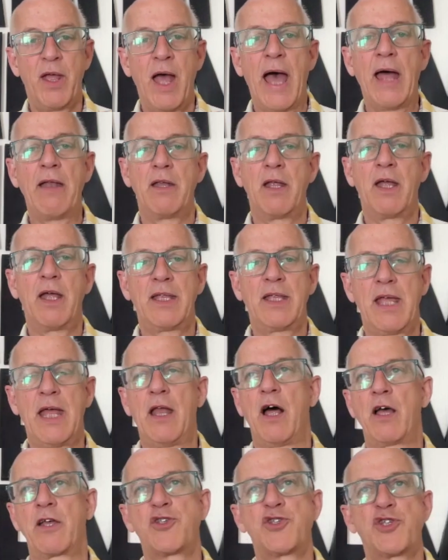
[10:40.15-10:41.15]
And again,
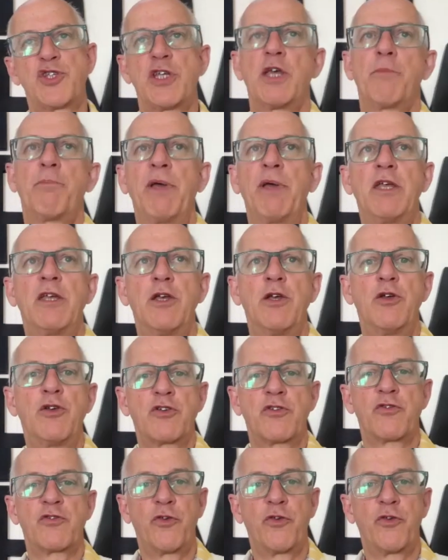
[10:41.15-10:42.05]
I could see it being used